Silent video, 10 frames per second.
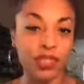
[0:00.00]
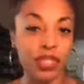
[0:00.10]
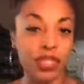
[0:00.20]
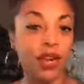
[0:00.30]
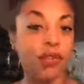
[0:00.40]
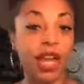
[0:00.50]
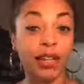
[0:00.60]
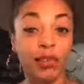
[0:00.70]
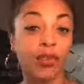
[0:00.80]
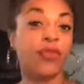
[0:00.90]
It's just kind of a
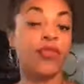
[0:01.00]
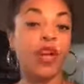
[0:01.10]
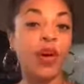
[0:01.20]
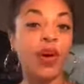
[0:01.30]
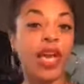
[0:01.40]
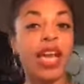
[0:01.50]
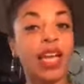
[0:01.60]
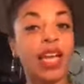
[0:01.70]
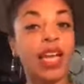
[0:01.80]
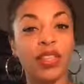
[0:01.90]
natural flow.
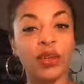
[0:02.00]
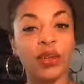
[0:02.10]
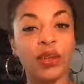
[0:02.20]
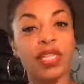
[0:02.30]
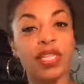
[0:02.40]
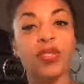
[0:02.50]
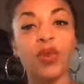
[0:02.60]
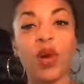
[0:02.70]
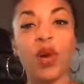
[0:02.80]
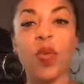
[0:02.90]
And like the Course says,
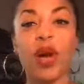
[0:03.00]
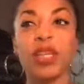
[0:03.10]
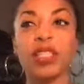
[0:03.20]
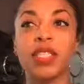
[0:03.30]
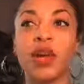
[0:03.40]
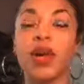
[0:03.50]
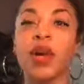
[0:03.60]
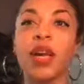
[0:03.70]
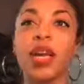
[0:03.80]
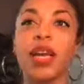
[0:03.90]
we're all one. So
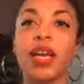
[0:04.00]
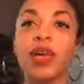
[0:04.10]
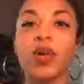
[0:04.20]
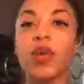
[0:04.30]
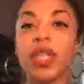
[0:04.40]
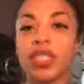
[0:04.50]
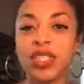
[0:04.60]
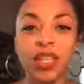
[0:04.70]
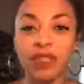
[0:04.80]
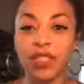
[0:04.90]
you're really
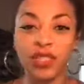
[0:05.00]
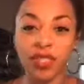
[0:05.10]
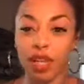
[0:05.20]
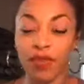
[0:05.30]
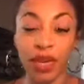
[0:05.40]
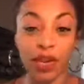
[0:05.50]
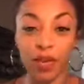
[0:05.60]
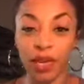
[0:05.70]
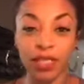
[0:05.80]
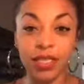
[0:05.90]
just giving to yourself
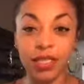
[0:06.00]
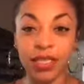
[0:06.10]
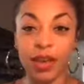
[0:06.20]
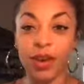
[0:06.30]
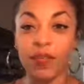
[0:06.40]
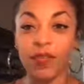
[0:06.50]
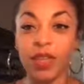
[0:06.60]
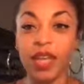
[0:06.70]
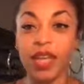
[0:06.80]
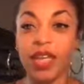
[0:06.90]
anyways. So
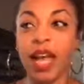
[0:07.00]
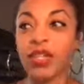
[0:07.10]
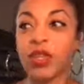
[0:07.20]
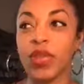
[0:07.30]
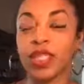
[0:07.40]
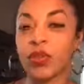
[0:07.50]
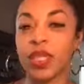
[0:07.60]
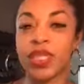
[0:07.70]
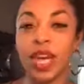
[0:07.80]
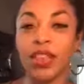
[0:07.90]
yeah, so that's what
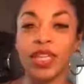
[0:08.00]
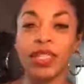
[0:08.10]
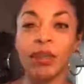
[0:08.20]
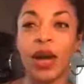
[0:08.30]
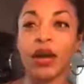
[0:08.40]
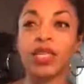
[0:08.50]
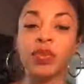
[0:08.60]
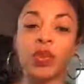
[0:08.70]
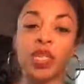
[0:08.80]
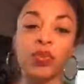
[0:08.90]
the tithing is about,
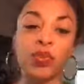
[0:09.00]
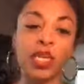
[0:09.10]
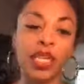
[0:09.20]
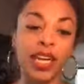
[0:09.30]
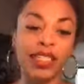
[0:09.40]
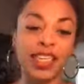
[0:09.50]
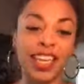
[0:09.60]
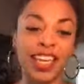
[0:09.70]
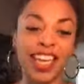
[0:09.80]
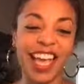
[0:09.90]
is
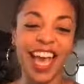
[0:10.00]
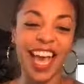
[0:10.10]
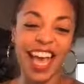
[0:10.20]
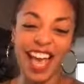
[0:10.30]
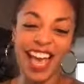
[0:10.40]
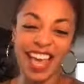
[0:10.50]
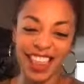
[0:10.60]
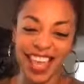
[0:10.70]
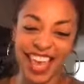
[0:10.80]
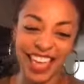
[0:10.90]
realizing, hey,
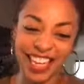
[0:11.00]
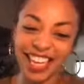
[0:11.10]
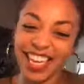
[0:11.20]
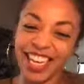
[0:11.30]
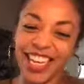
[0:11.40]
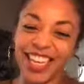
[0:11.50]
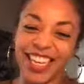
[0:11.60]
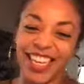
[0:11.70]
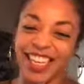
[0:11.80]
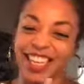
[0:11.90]
thank
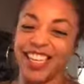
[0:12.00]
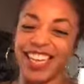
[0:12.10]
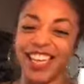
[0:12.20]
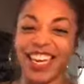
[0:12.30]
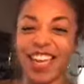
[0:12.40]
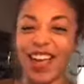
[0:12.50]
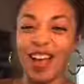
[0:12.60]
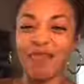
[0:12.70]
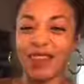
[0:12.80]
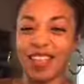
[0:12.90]
you.
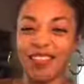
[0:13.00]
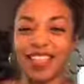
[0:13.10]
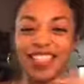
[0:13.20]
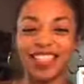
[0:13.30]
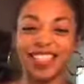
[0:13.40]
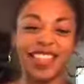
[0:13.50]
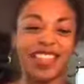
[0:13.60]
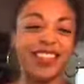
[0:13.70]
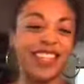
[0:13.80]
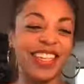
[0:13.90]
Oh, birthday wishes, I
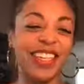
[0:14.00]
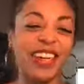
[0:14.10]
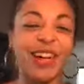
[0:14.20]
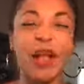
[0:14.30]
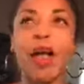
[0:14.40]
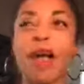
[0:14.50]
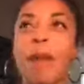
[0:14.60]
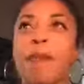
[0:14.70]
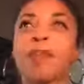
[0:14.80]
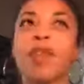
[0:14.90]
love it.
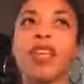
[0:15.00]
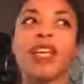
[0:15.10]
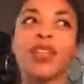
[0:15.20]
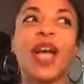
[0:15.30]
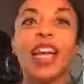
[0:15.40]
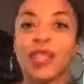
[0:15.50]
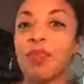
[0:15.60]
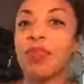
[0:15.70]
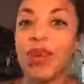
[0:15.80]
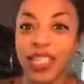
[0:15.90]
So yeah, so
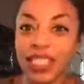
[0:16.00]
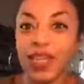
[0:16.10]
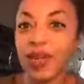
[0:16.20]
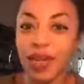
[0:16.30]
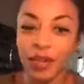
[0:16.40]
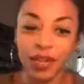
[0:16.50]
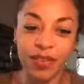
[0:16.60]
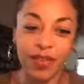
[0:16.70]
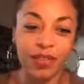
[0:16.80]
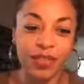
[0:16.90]
I'm 32. Can you
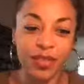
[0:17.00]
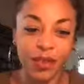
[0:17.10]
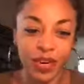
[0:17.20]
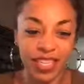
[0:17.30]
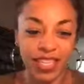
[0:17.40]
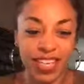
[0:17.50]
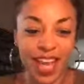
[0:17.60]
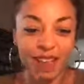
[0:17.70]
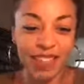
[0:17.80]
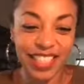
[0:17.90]
believe it? So crazy.
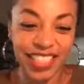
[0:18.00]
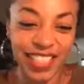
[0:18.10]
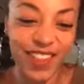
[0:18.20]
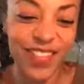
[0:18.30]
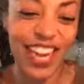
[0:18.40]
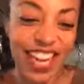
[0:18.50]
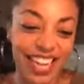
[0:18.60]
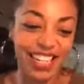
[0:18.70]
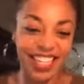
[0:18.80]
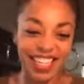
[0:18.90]
I miss you so
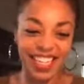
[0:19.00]
much.